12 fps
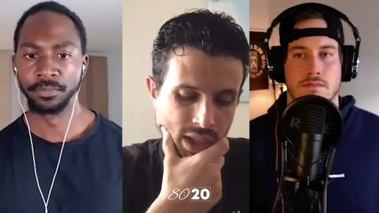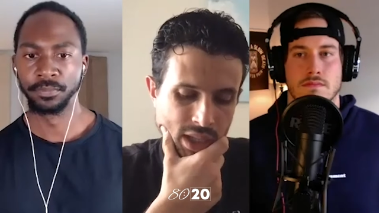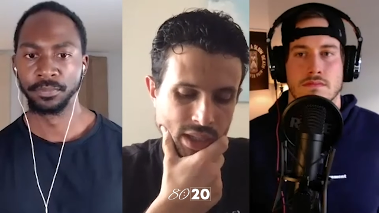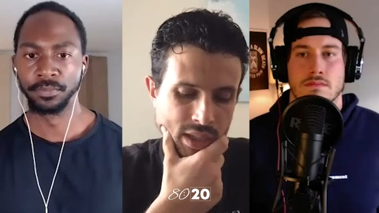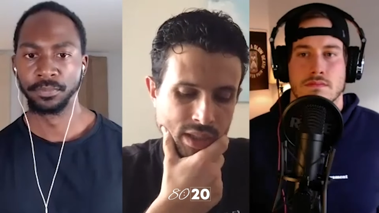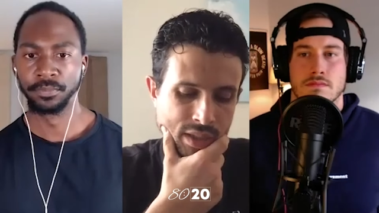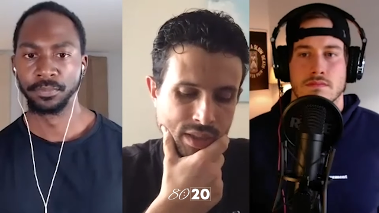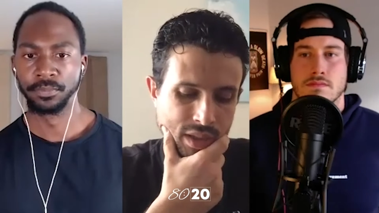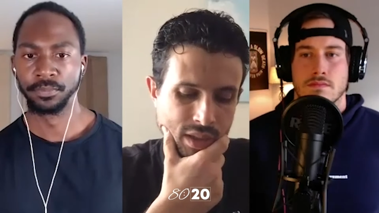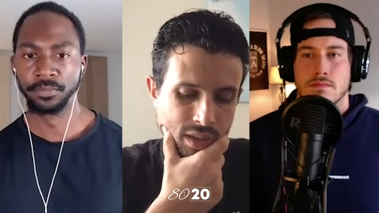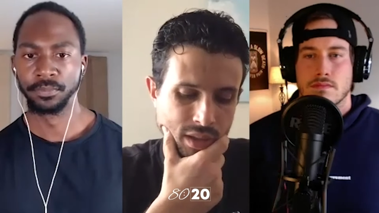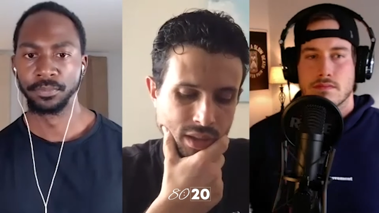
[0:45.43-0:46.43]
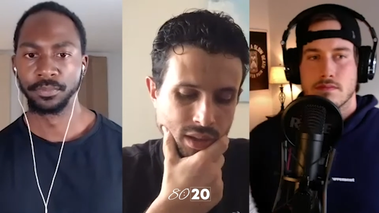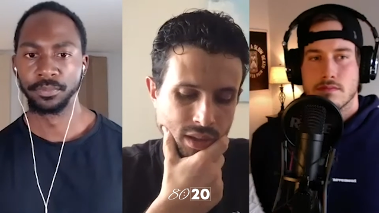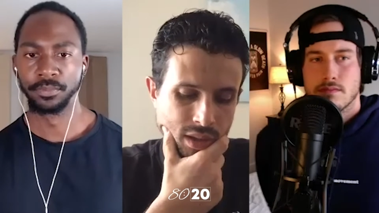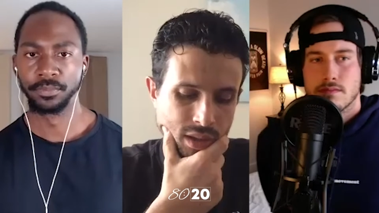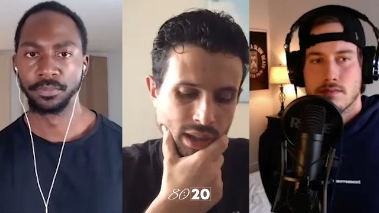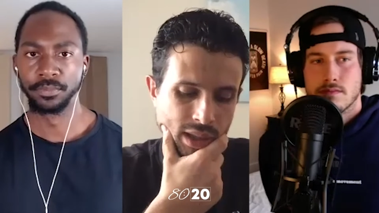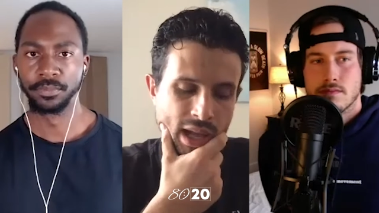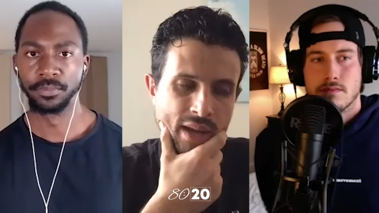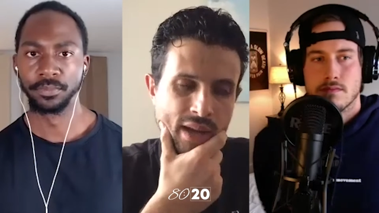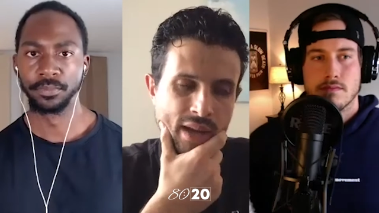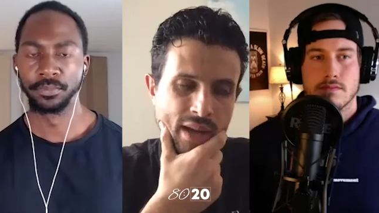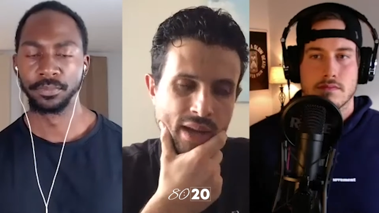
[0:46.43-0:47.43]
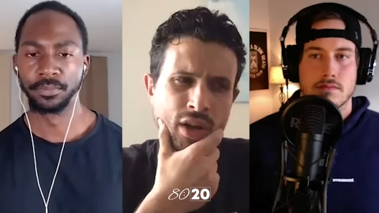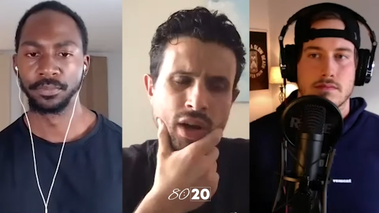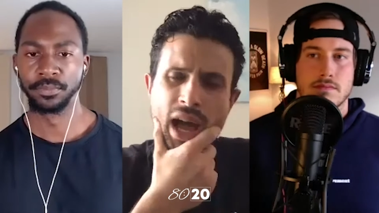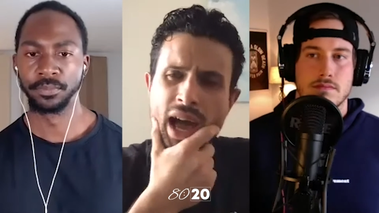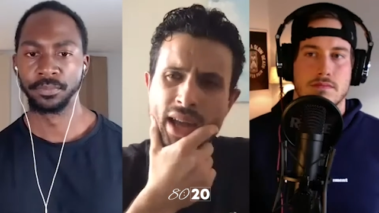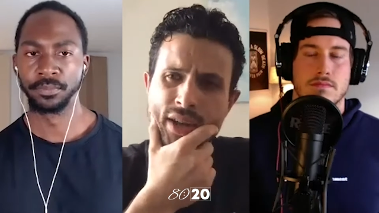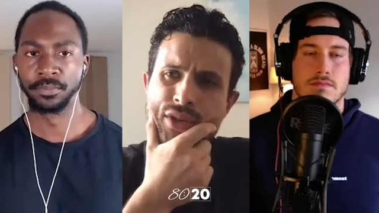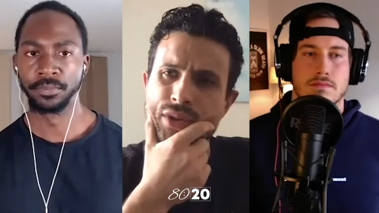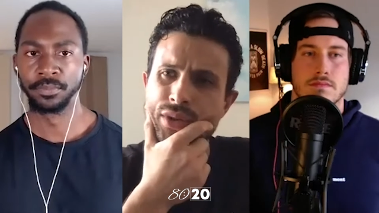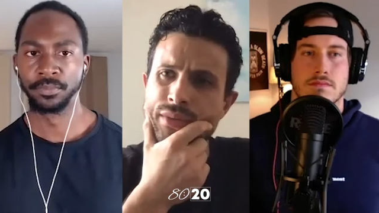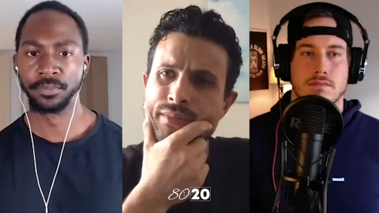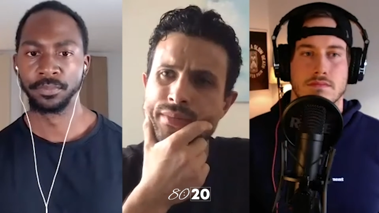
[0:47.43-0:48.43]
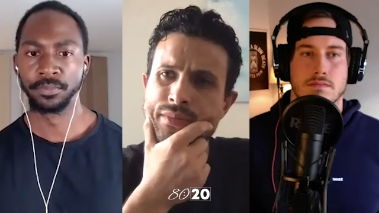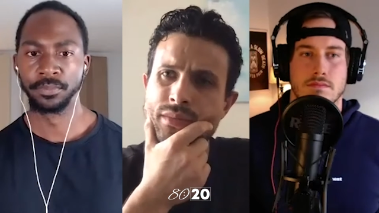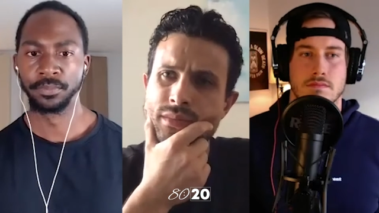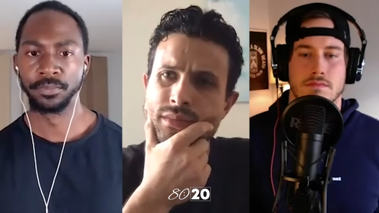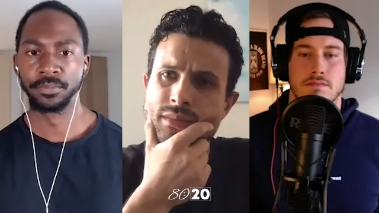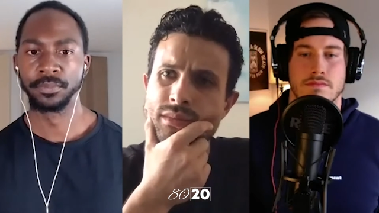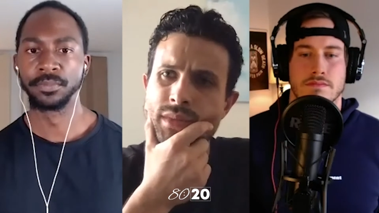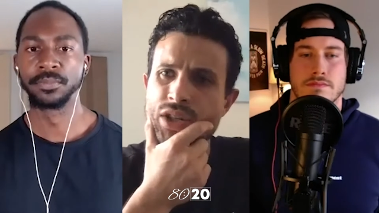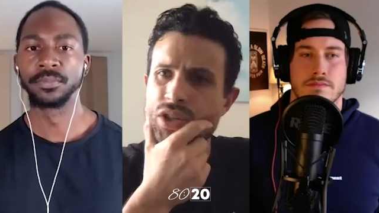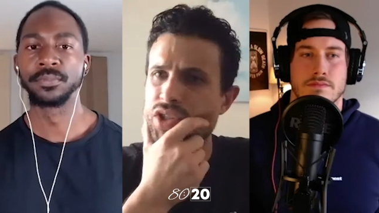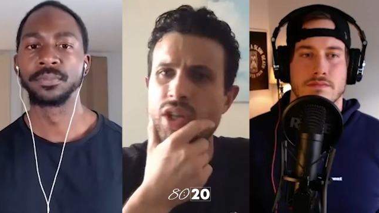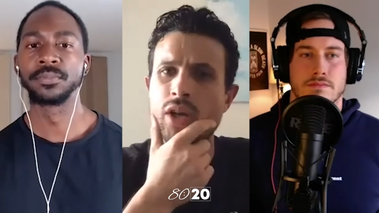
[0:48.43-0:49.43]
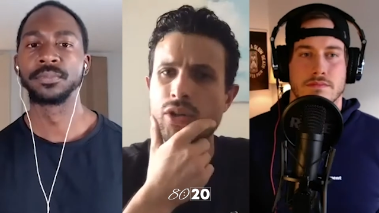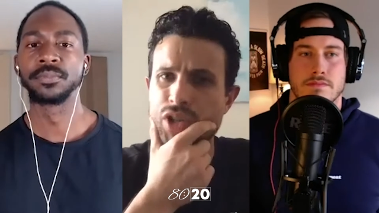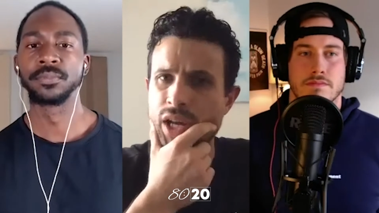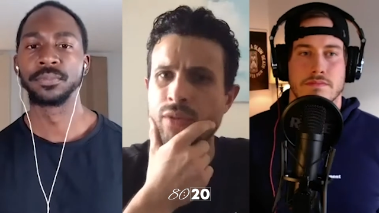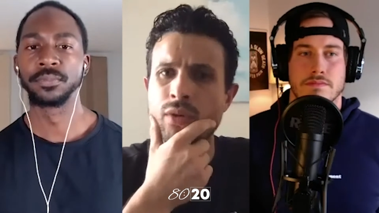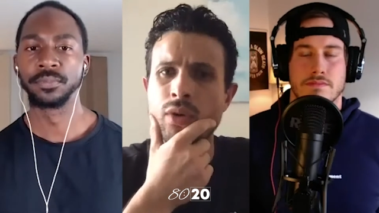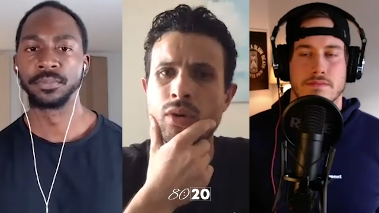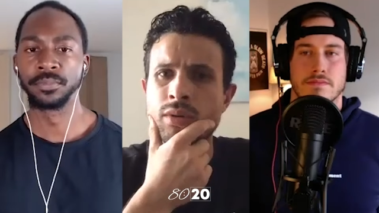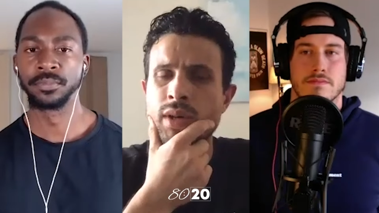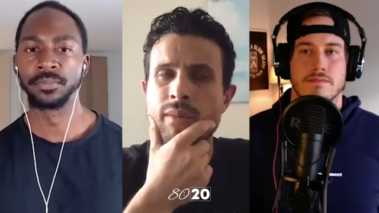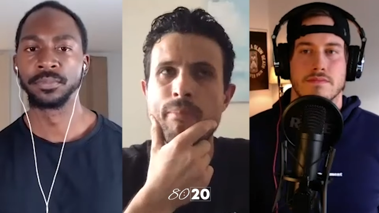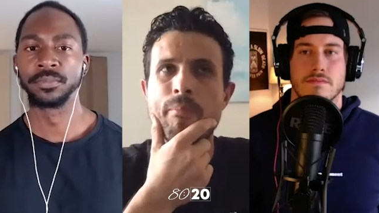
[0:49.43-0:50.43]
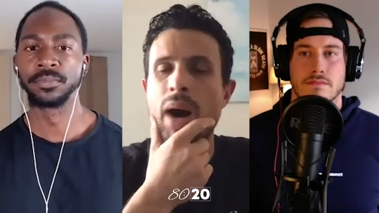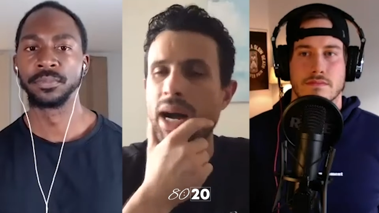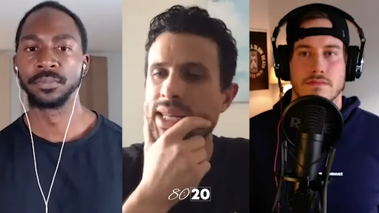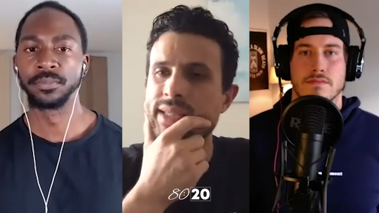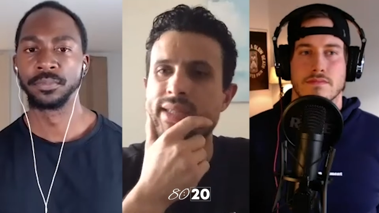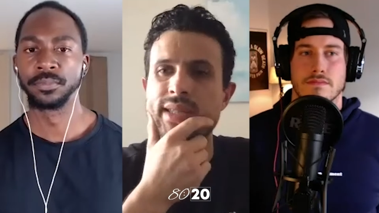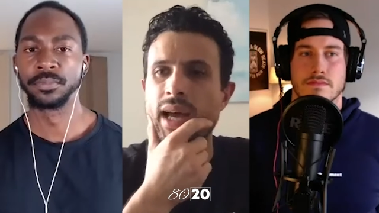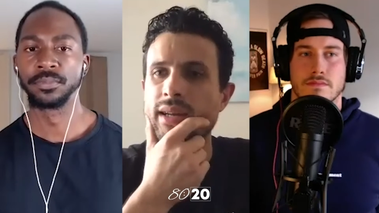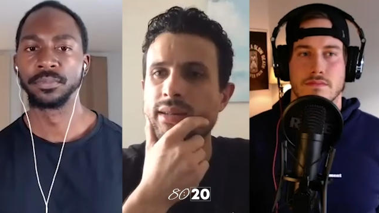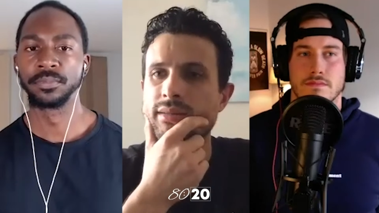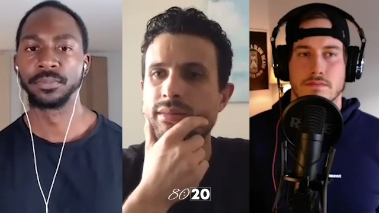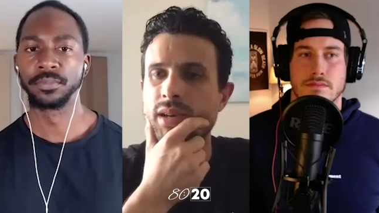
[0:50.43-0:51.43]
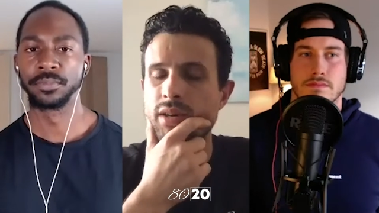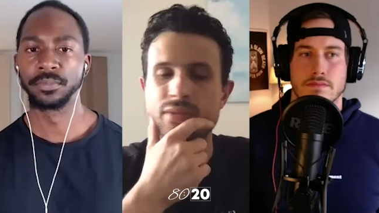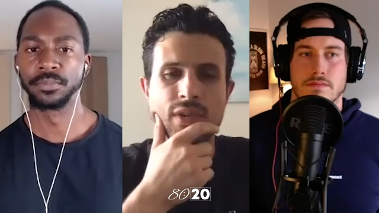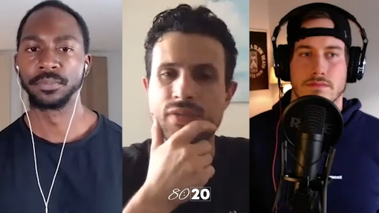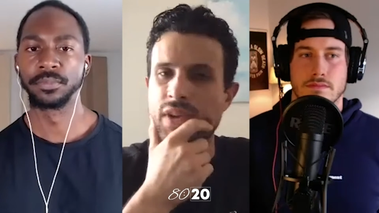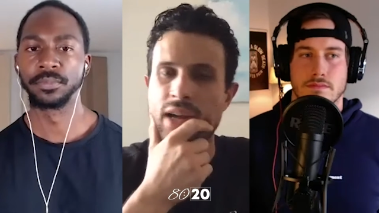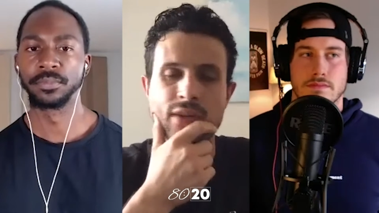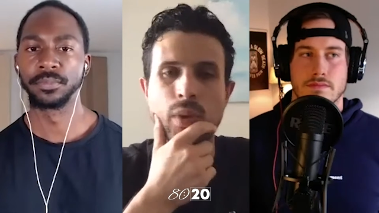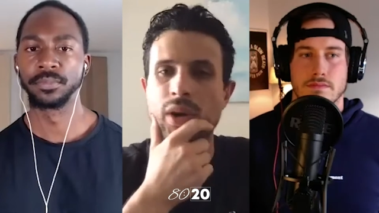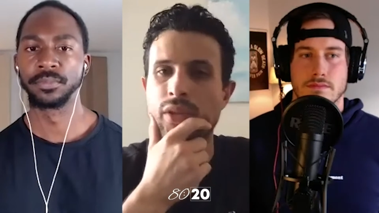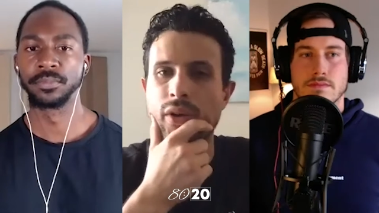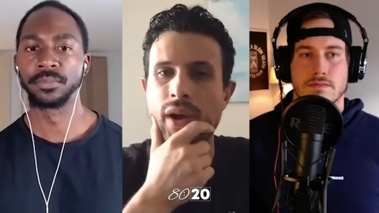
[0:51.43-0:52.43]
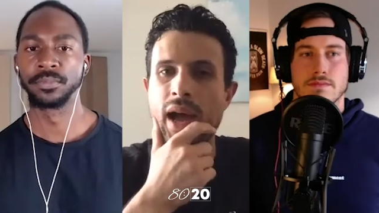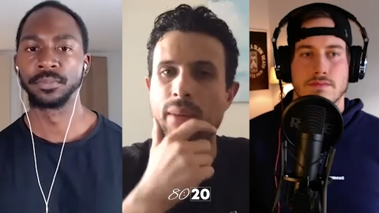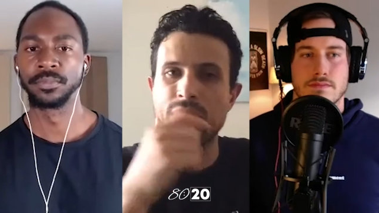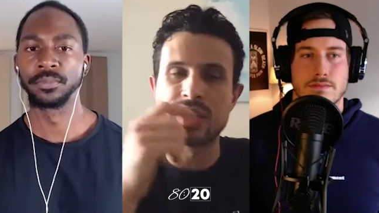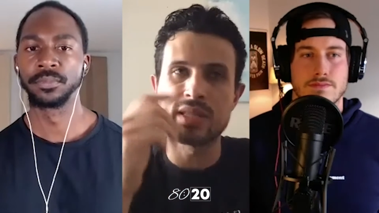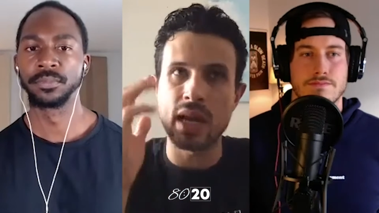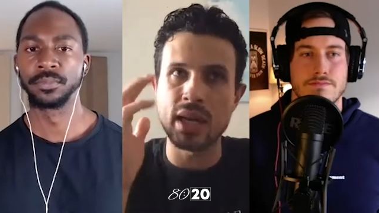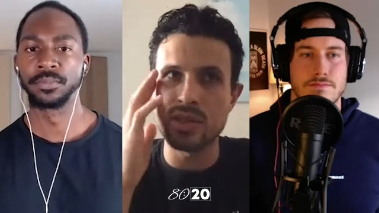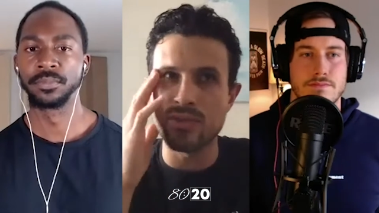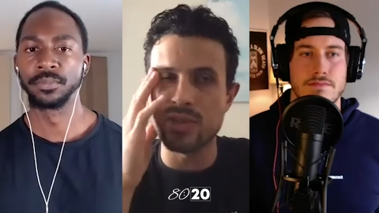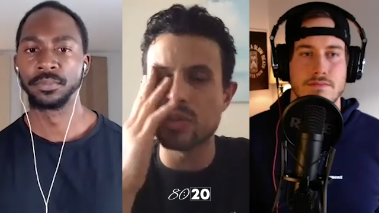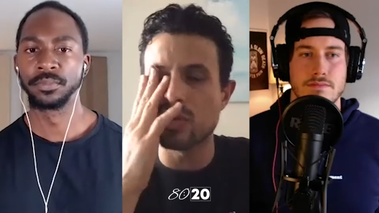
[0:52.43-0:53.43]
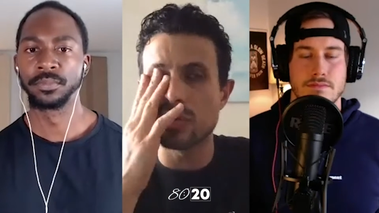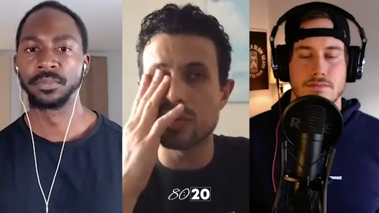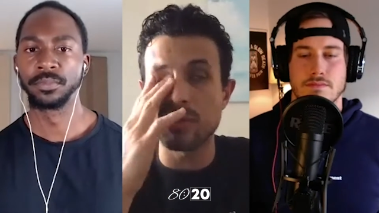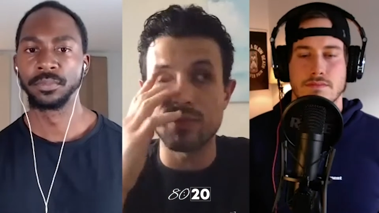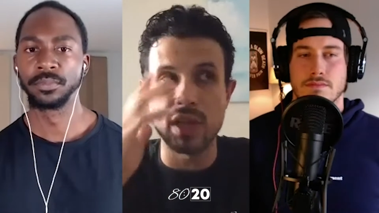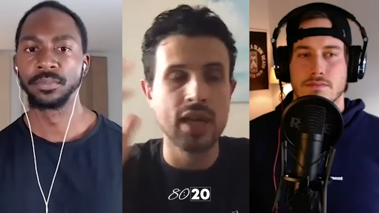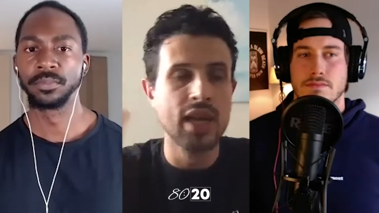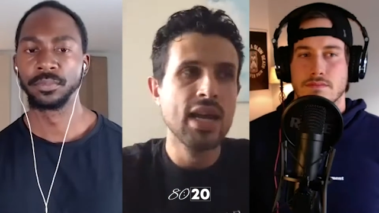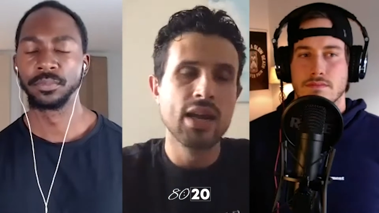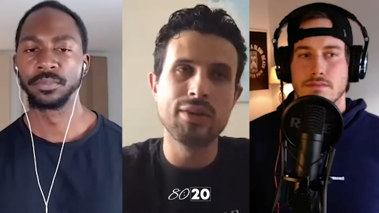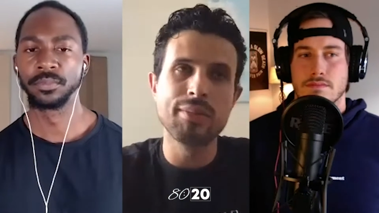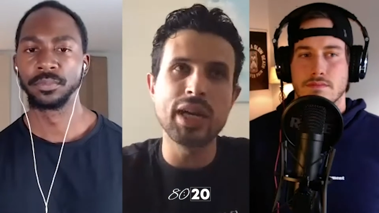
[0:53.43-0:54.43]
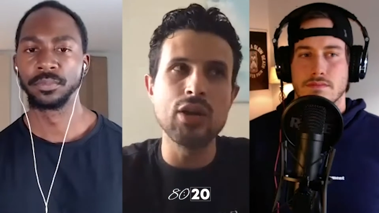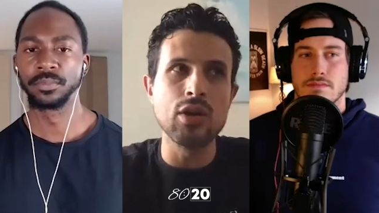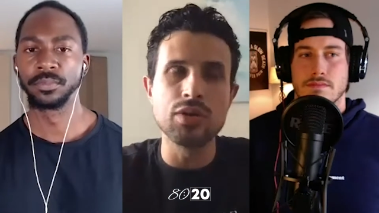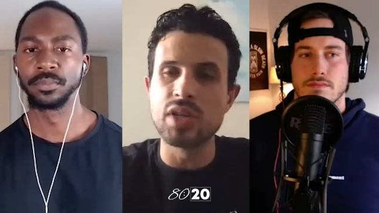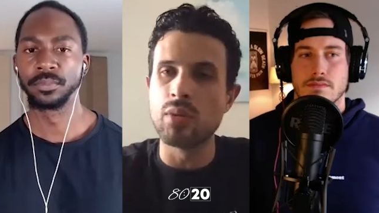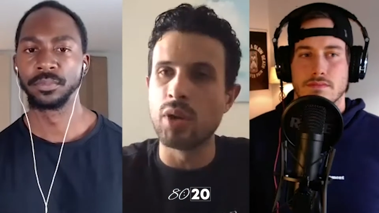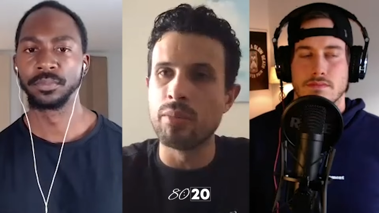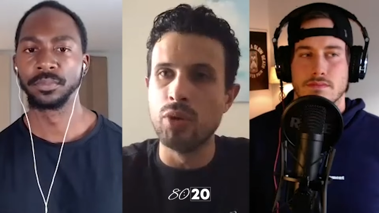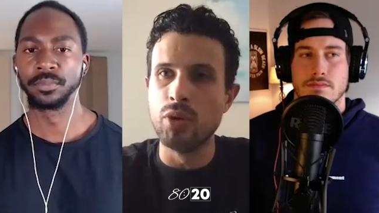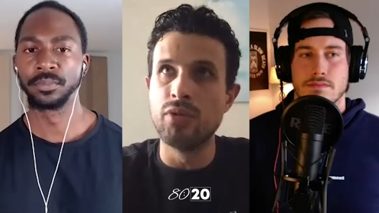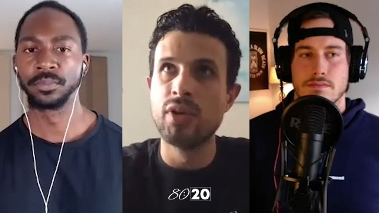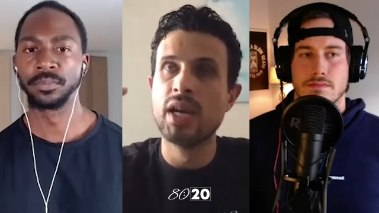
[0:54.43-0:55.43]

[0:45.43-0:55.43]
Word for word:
Speaker 1: is a lot of their attitude and just their general mindset Of, of kind of where they're at. Besides the physical stuff, they everybody knows they want to move.